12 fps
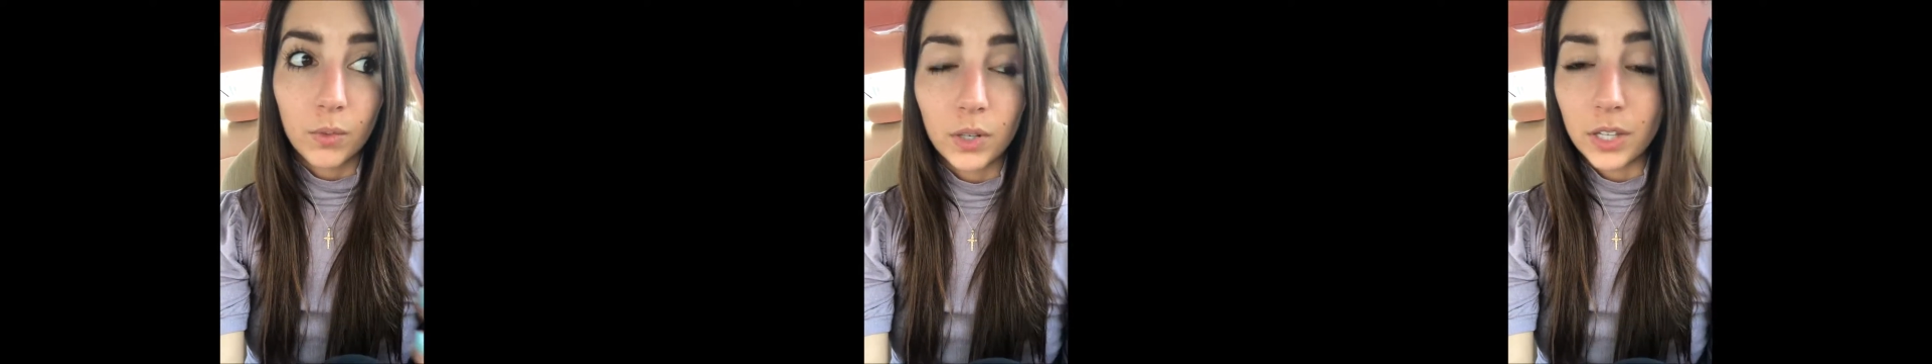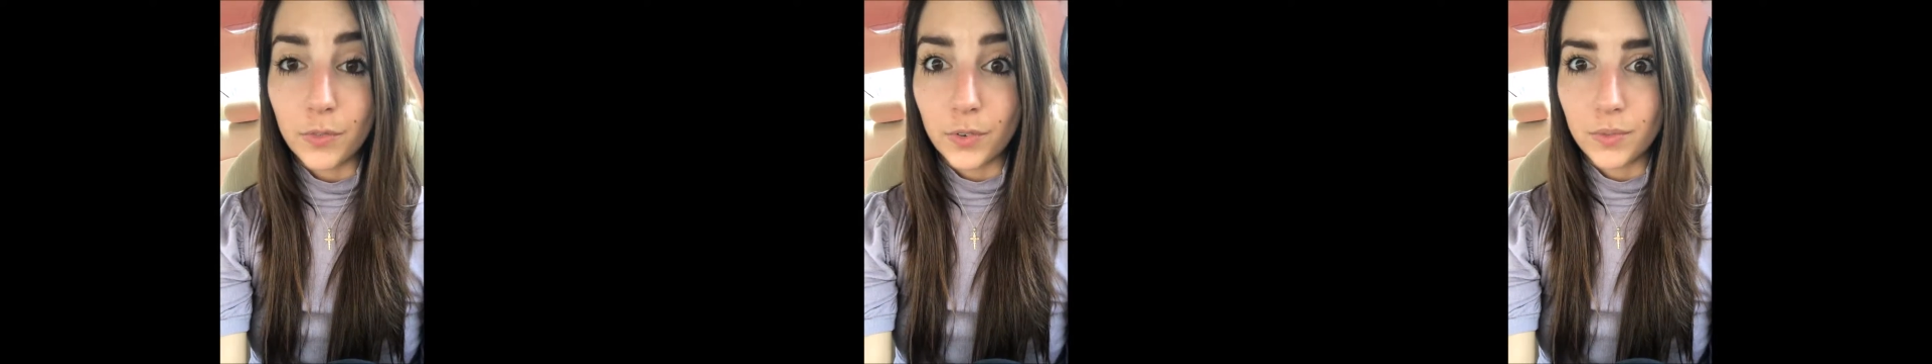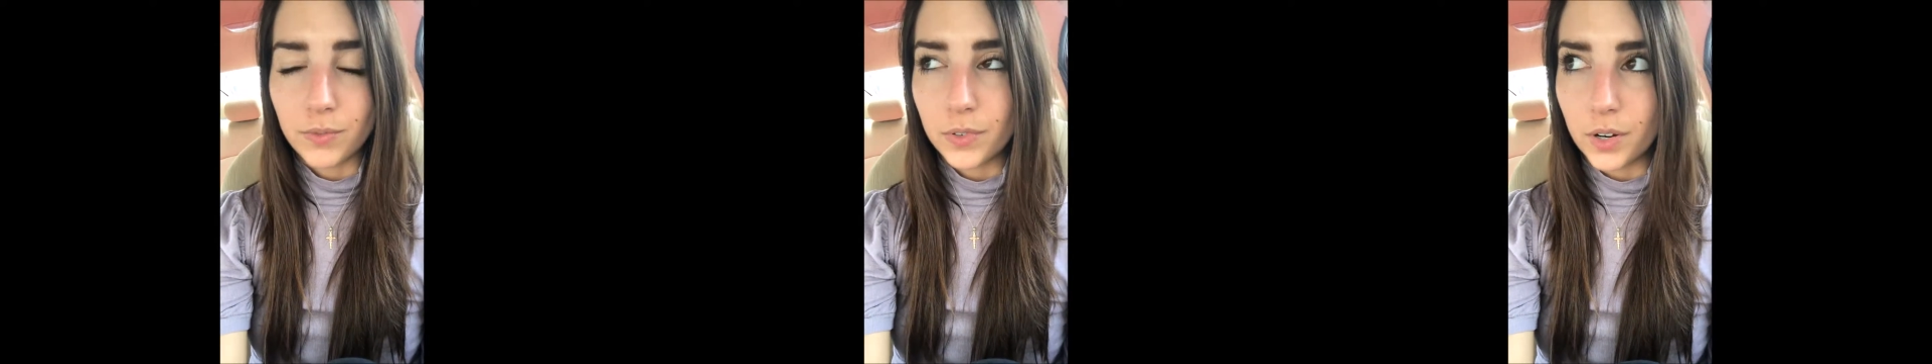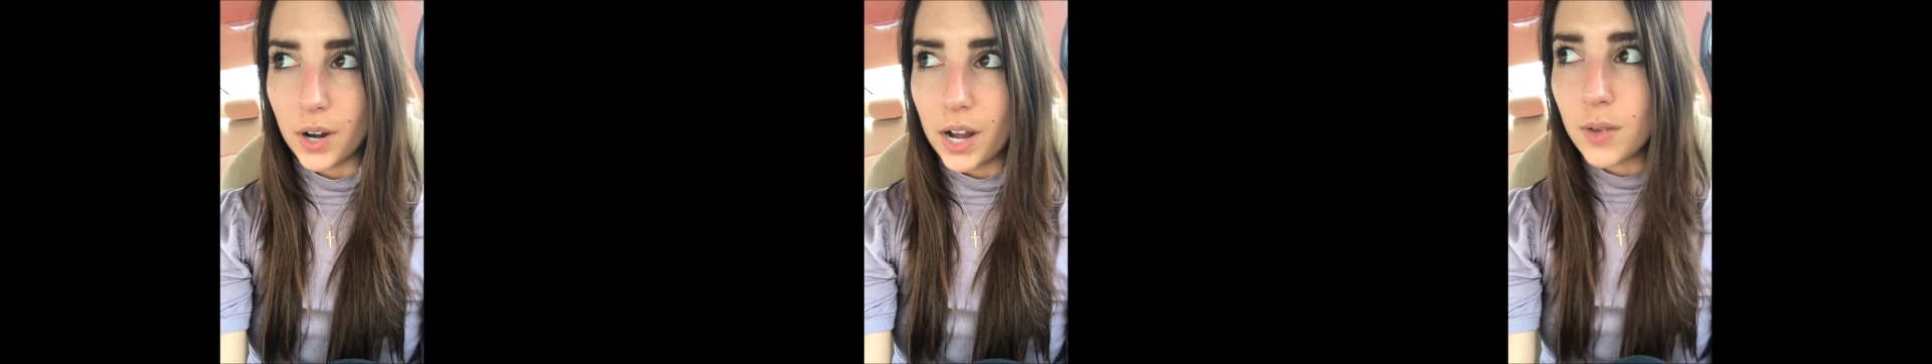really
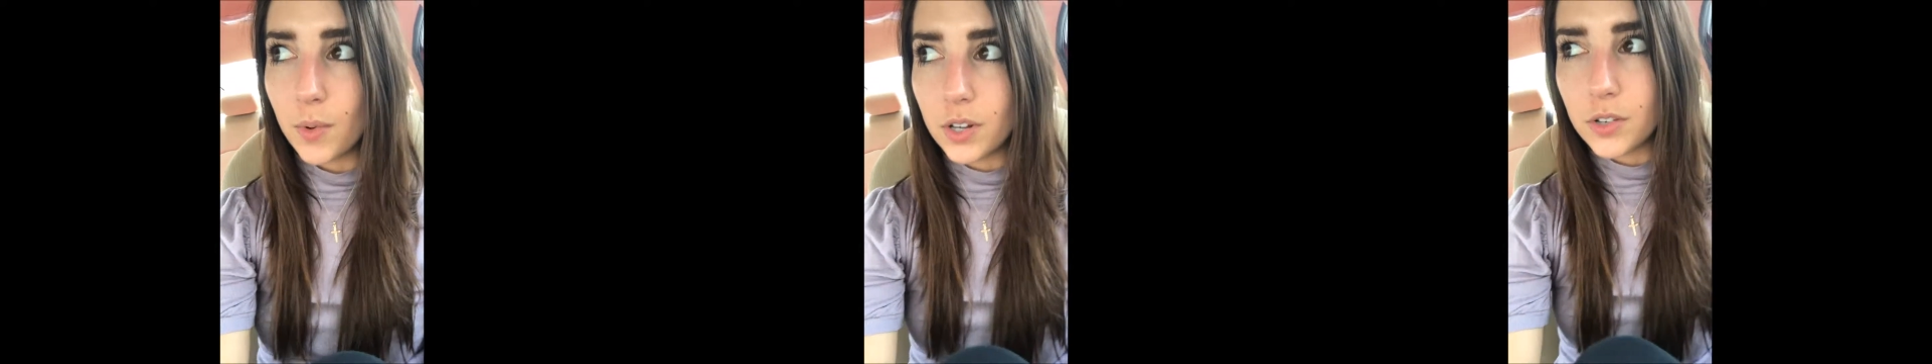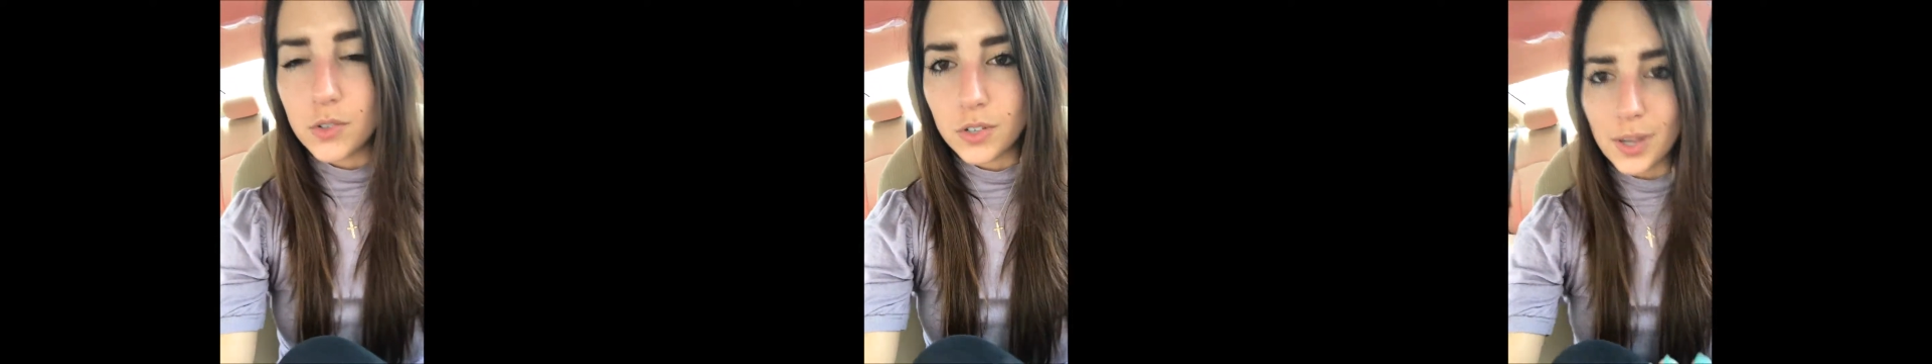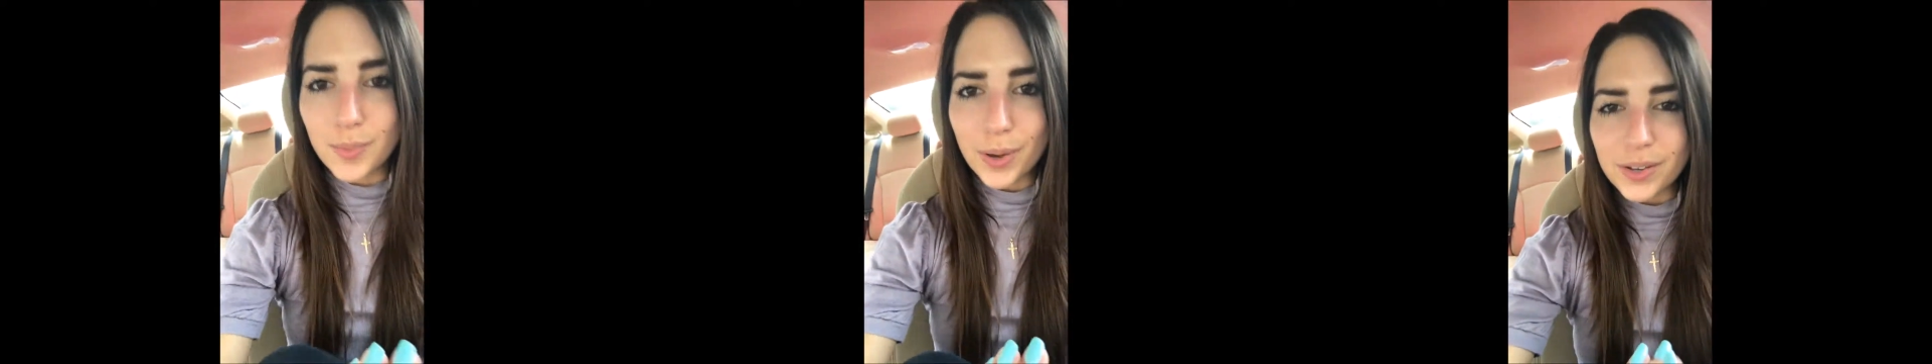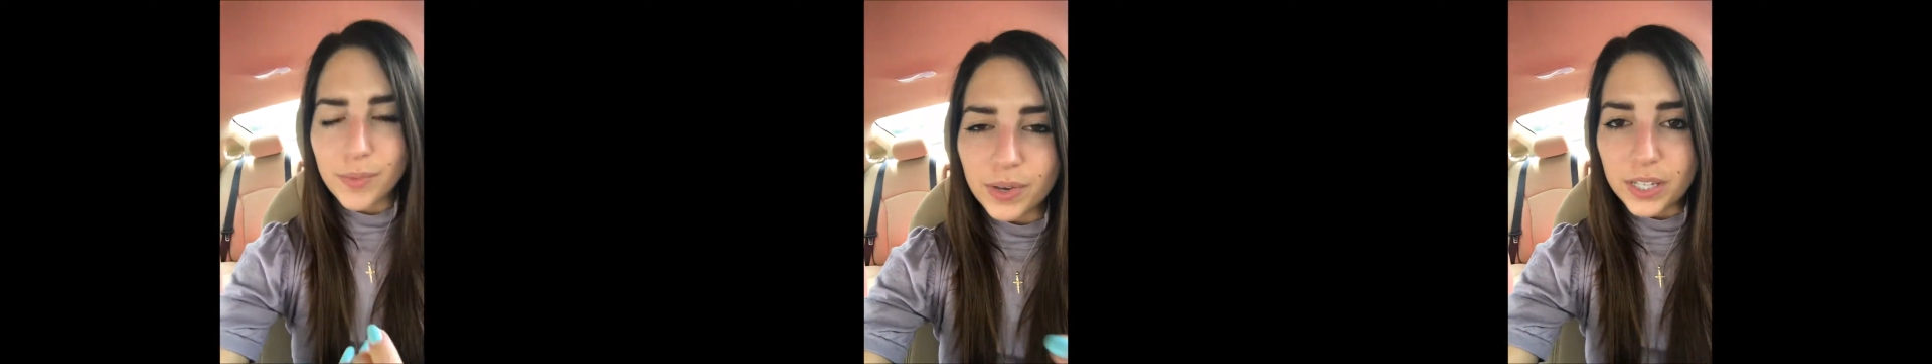for anyone usually, but